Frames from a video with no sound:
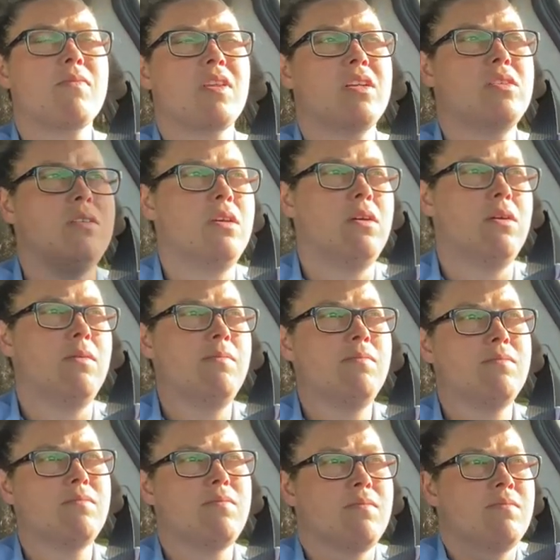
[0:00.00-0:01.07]
So
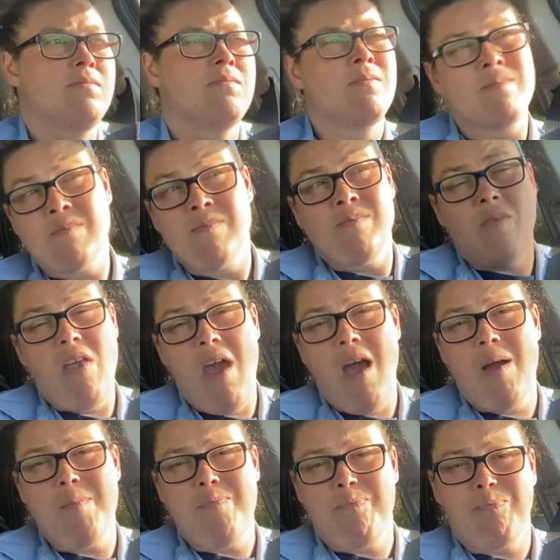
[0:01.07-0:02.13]

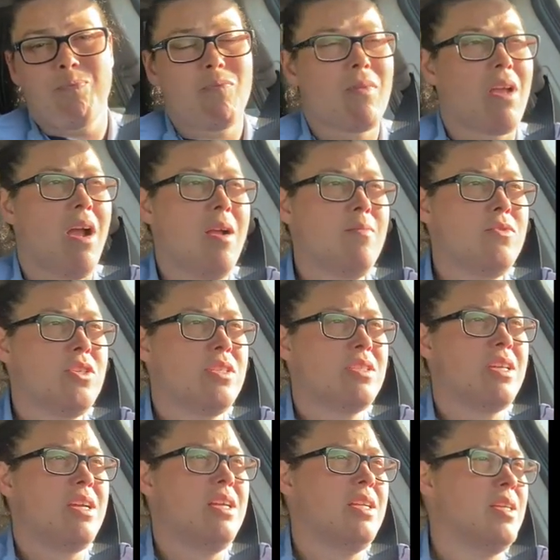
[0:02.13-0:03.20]
yeah, I'm just
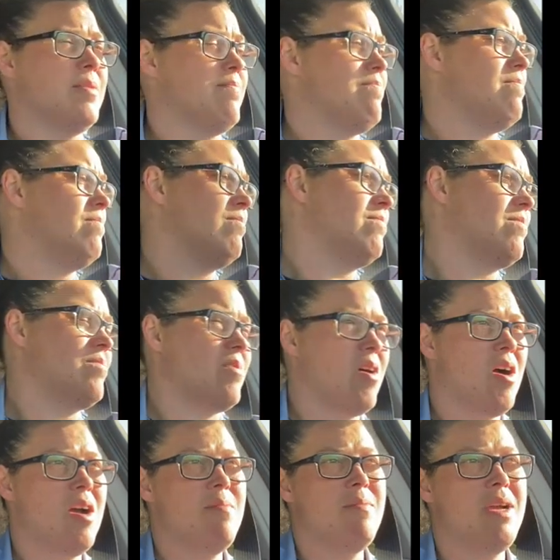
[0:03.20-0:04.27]
kind of
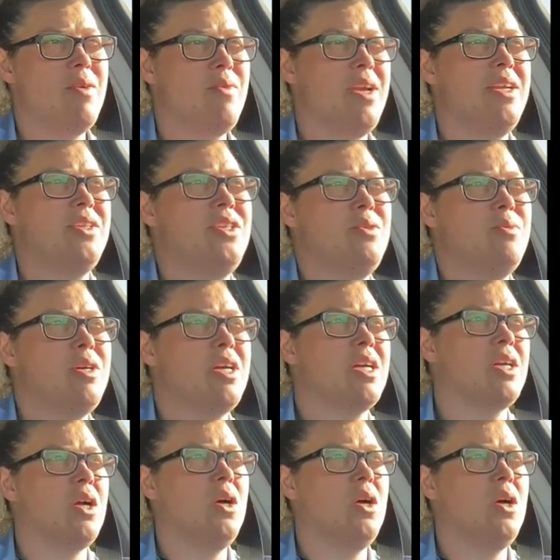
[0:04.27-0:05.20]
on my way to work.